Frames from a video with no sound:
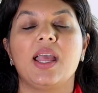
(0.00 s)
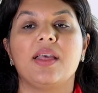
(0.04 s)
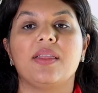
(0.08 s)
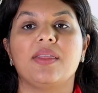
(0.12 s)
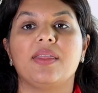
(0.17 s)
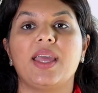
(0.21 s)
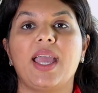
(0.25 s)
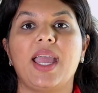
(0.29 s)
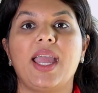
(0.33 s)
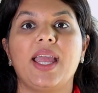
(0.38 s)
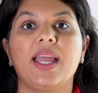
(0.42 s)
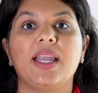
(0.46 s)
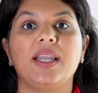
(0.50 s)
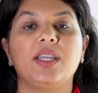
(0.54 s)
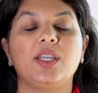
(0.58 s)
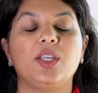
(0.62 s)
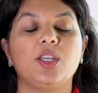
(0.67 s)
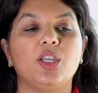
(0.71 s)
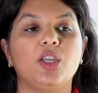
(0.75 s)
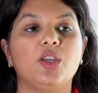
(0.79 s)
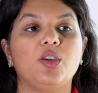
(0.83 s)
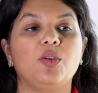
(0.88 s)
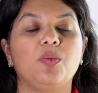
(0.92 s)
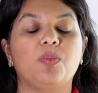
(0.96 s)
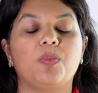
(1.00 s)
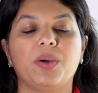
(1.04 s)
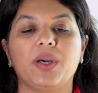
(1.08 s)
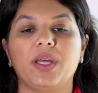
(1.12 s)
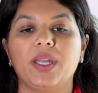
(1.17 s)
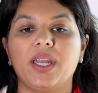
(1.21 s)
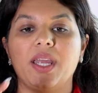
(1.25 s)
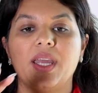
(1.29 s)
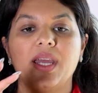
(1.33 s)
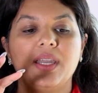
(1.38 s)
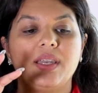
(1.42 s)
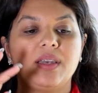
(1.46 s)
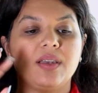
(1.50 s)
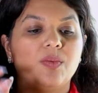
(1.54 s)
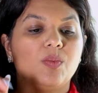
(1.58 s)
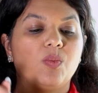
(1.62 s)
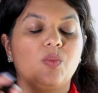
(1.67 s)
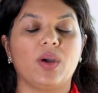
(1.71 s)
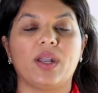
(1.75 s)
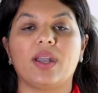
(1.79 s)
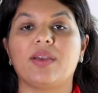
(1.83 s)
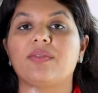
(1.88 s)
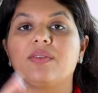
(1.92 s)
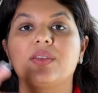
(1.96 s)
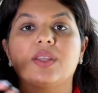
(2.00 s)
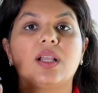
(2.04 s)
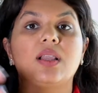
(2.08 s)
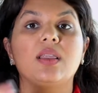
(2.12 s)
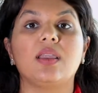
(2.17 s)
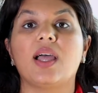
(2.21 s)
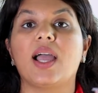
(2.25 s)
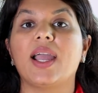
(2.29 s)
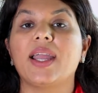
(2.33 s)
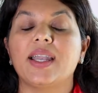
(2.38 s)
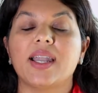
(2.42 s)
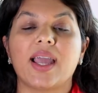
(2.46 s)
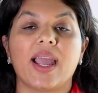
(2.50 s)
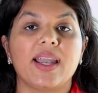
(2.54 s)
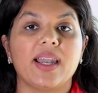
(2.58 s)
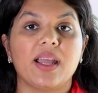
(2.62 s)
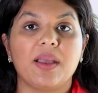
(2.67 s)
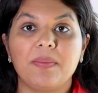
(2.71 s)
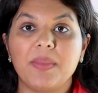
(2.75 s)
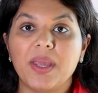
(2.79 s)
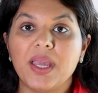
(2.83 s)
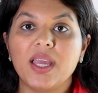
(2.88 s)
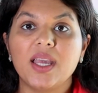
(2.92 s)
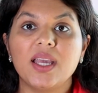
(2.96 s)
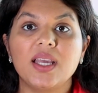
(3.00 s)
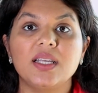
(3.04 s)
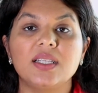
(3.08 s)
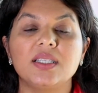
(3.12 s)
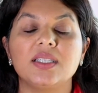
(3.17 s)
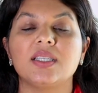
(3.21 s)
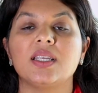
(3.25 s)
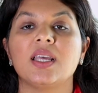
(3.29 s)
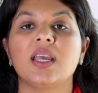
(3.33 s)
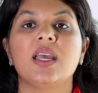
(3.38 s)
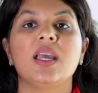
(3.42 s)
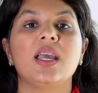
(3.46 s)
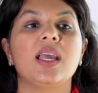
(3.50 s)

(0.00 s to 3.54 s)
then you put in whatever the line item is.